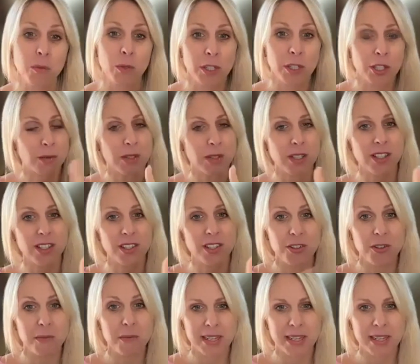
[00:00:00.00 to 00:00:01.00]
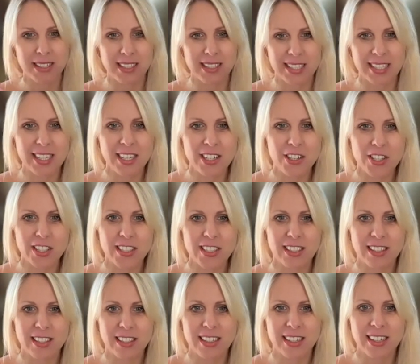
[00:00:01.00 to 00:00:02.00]
which was the new
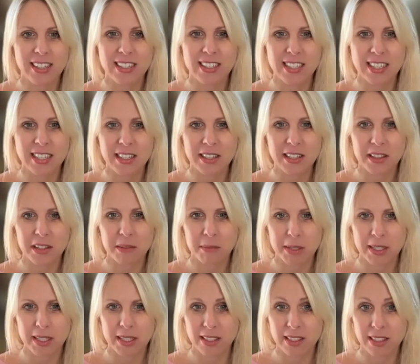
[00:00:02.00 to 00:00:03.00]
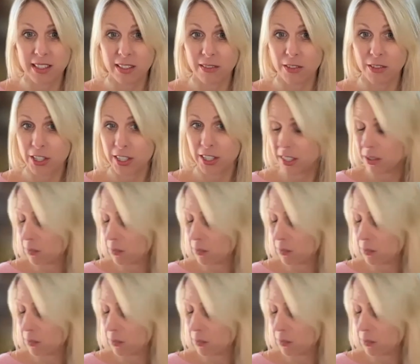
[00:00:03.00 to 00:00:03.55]
meditation that the masters have shared